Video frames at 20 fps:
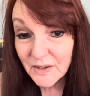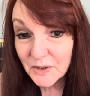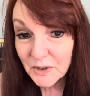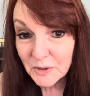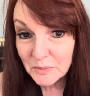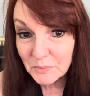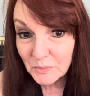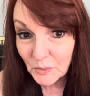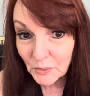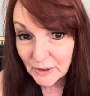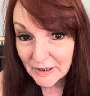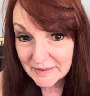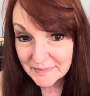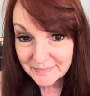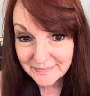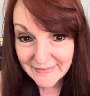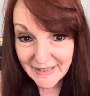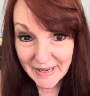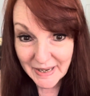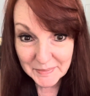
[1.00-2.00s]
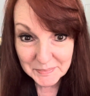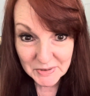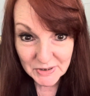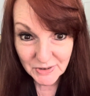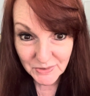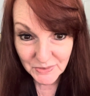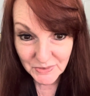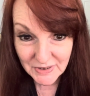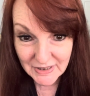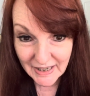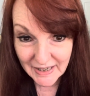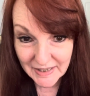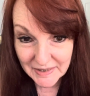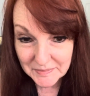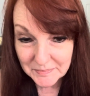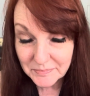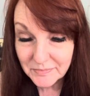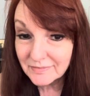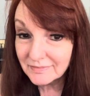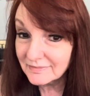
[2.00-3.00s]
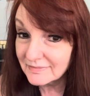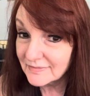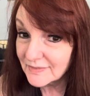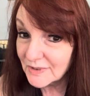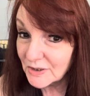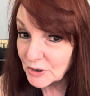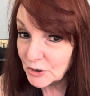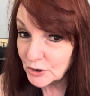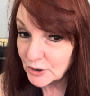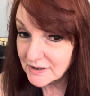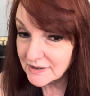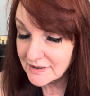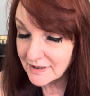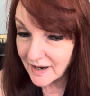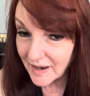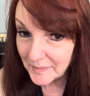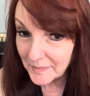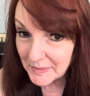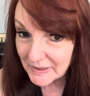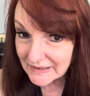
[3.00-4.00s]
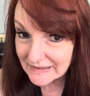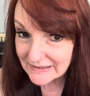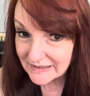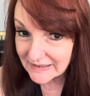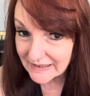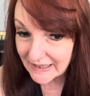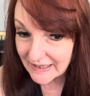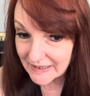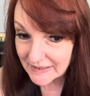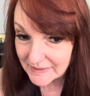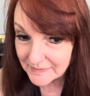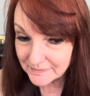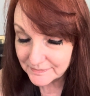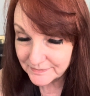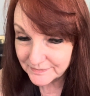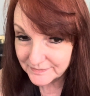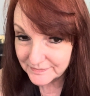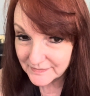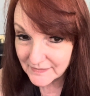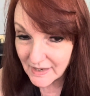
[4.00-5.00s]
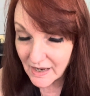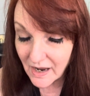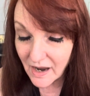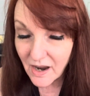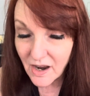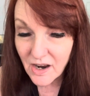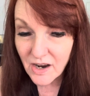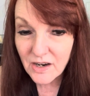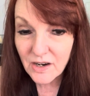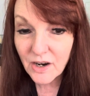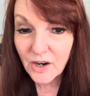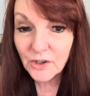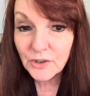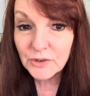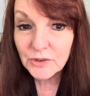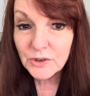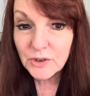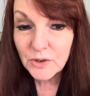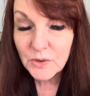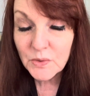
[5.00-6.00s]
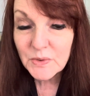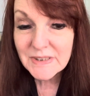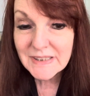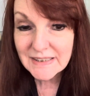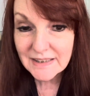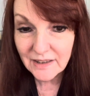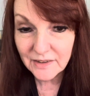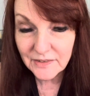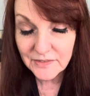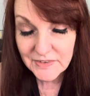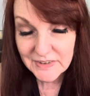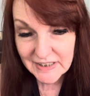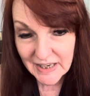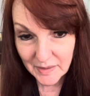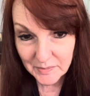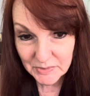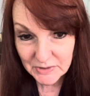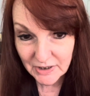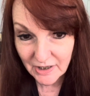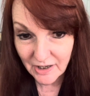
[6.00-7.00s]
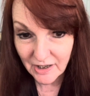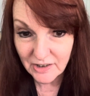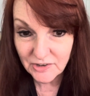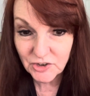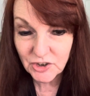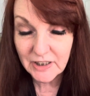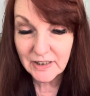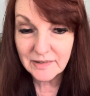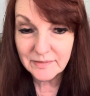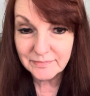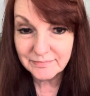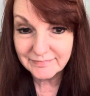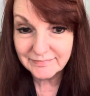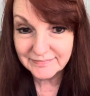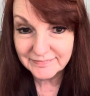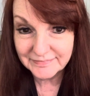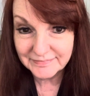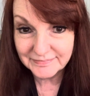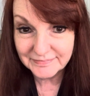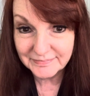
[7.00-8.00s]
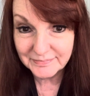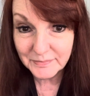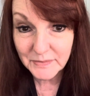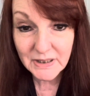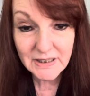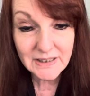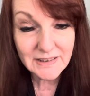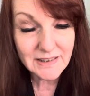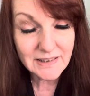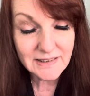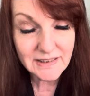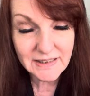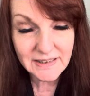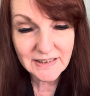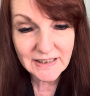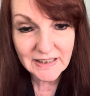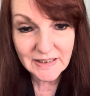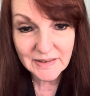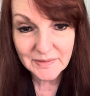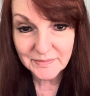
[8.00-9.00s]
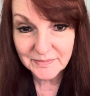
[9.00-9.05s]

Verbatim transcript: Good morning. Happy Tuesday. Good topic today. Are you self sabotaging? Because it's easy.